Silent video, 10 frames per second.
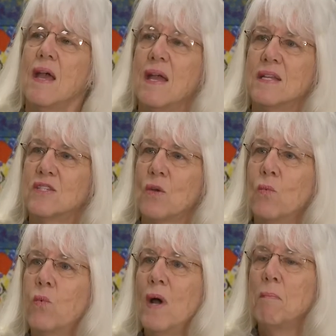And so,
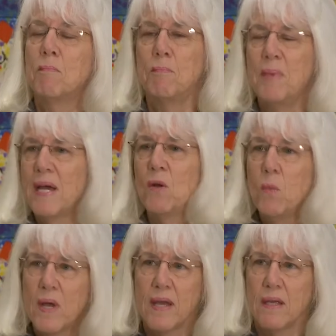what better
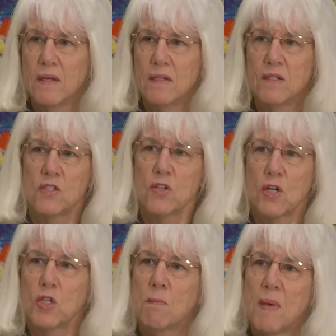way to
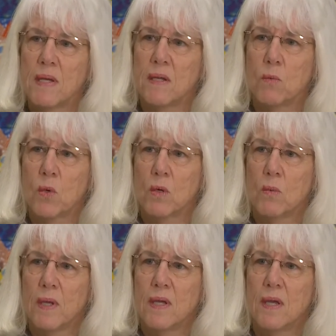start your Monday work
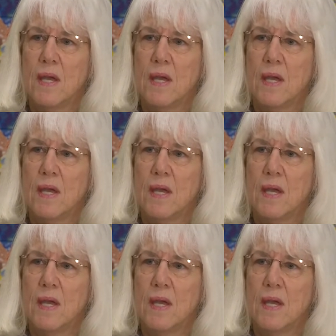week